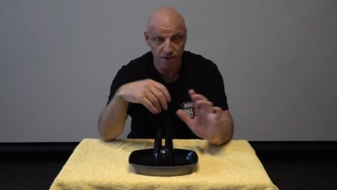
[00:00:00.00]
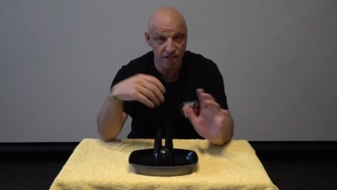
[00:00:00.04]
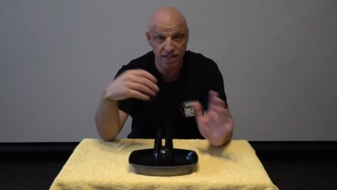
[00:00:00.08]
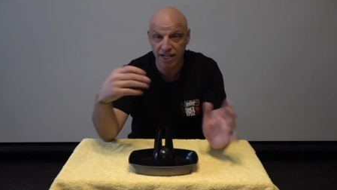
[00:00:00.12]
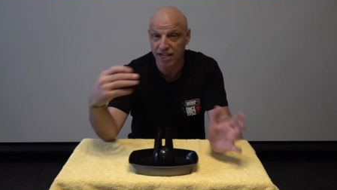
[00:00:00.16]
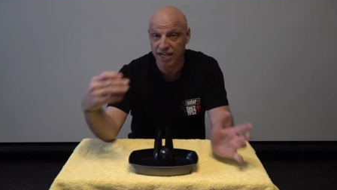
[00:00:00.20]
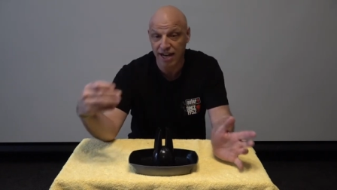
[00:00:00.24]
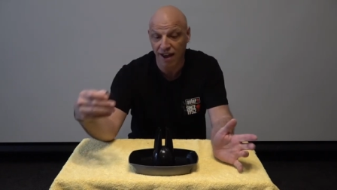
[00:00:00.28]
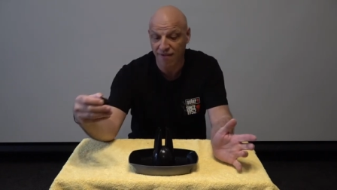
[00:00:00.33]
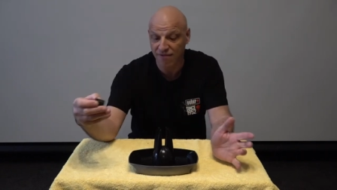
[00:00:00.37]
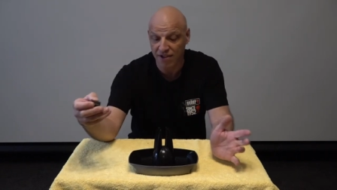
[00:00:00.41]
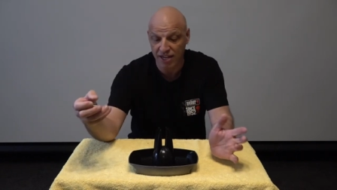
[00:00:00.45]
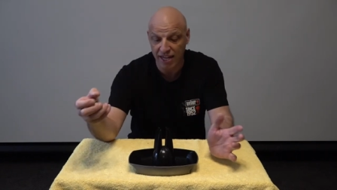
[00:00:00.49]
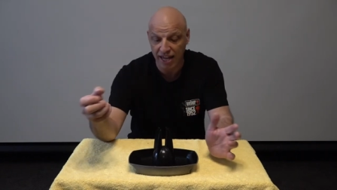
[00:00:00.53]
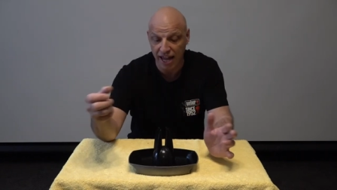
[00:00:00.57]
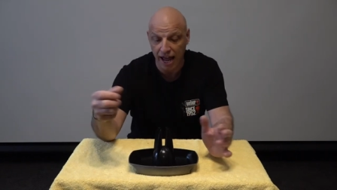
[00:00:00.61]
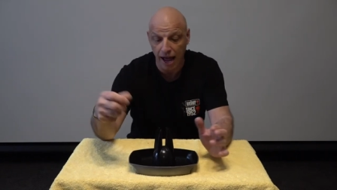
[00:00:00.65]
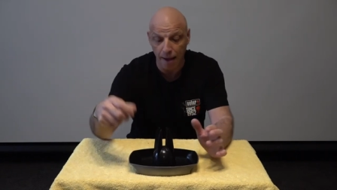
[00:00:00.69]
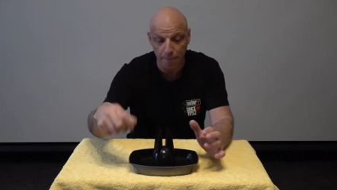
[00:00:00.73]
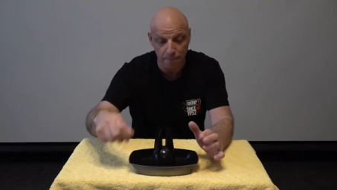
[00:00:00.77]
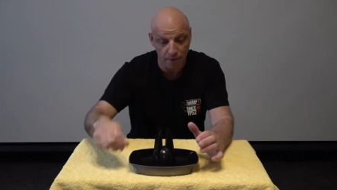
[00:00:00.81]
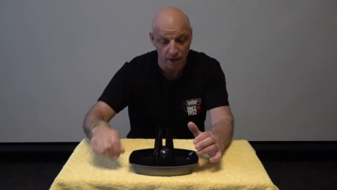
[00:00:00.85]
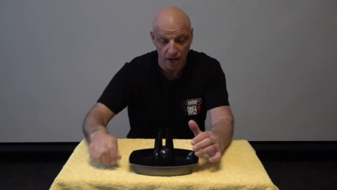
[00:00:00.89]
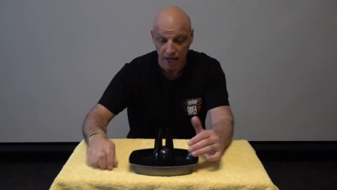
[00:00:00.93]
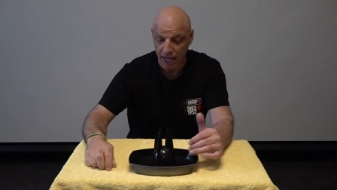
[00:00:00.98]
you didn't have a
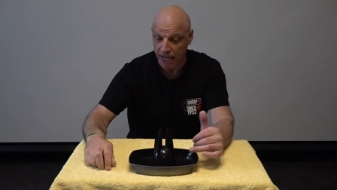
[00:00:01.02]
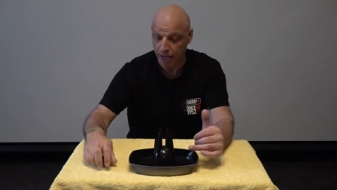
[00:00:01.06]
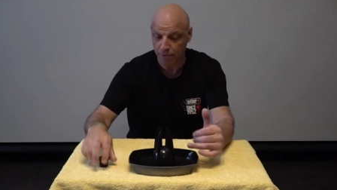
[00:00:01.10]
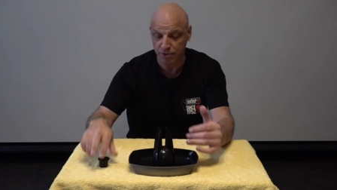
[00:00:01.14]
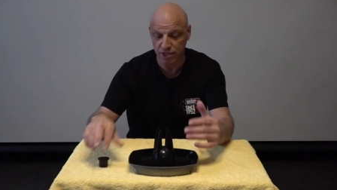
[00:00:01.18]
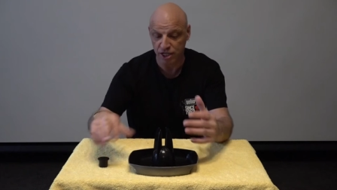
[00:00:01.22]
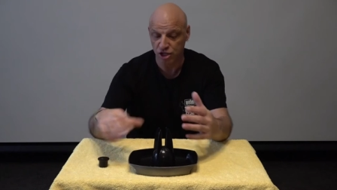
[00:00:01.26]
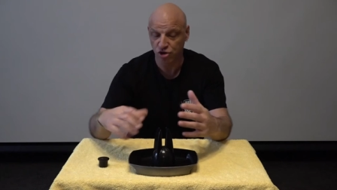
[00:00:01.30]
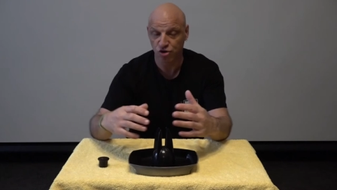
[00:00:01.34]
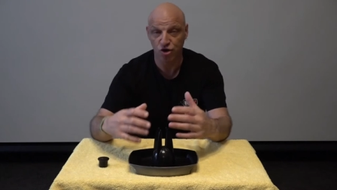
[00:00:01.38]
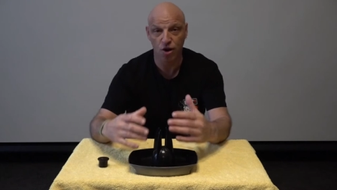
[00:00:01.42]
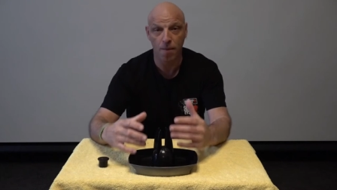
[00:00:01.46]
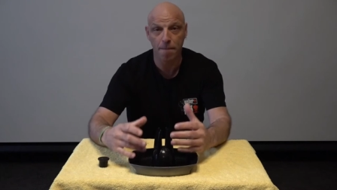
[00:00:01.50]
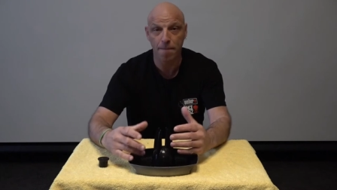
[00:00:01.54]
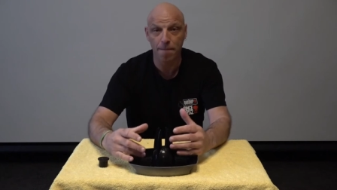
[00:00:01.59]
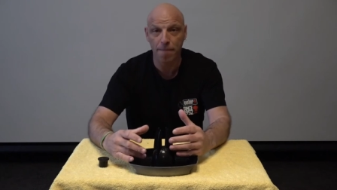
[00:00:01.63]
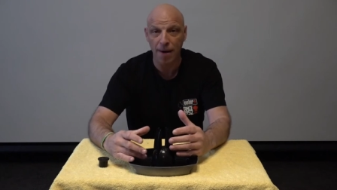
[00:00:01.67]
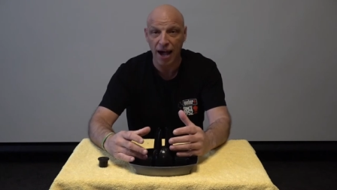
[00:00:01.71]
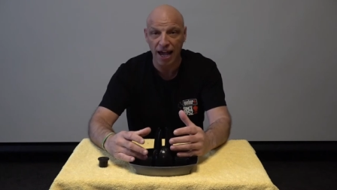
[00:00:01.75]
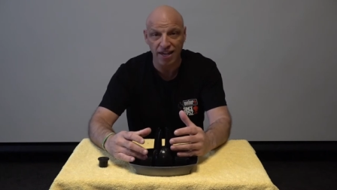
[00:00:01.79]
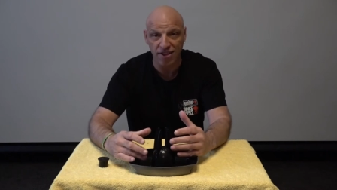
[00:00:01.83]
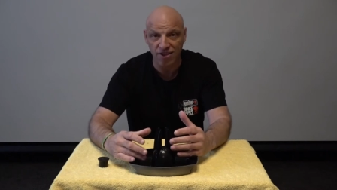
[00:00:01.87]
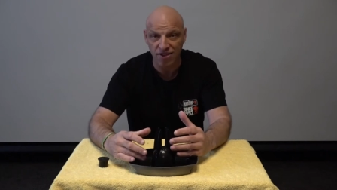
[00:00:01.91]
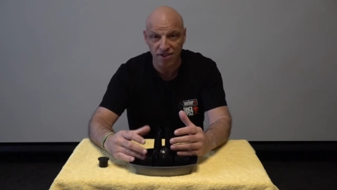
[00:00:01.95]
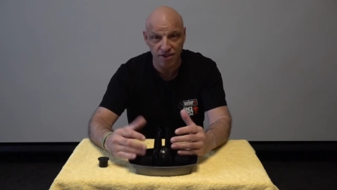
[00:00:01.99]
cap, it was literally a
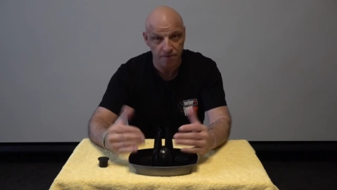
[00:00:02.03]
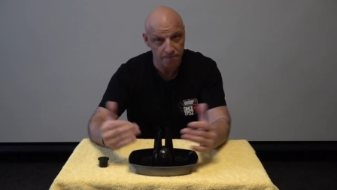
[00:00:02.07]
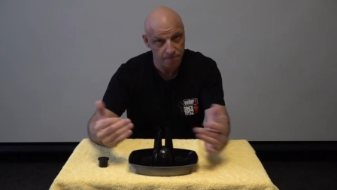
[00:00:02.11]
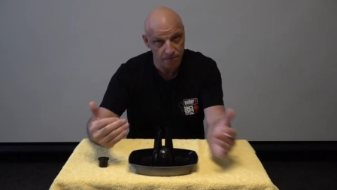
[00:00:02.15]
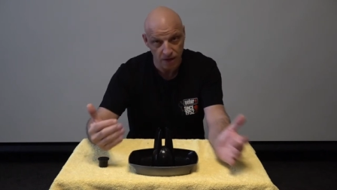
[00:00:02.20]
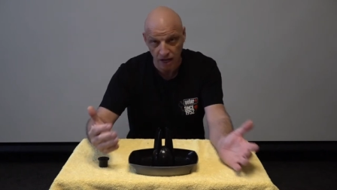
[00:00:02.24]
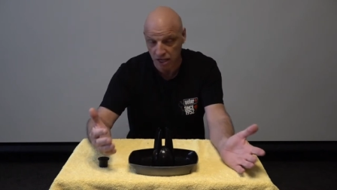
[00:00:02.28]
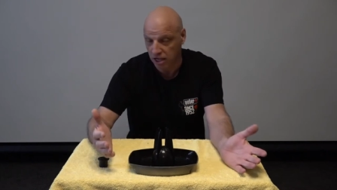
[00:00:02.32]
base,